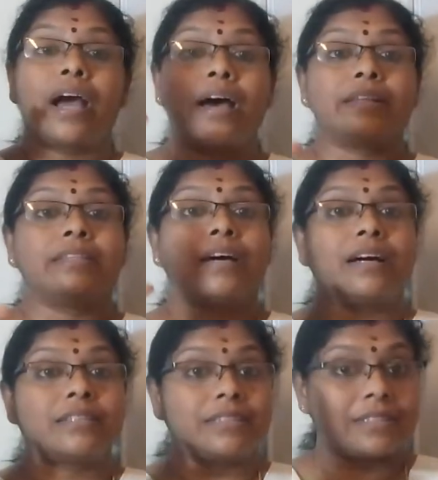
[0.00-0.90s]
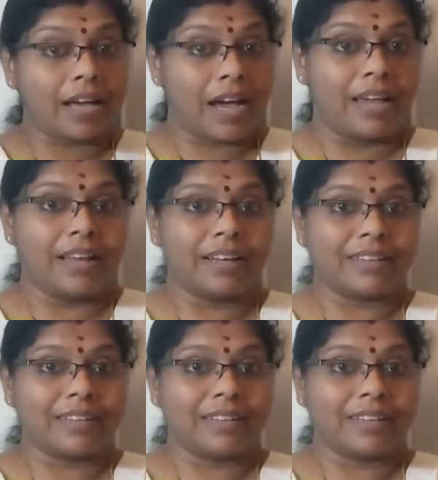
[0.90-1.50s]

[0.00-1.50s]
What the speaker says: at the child.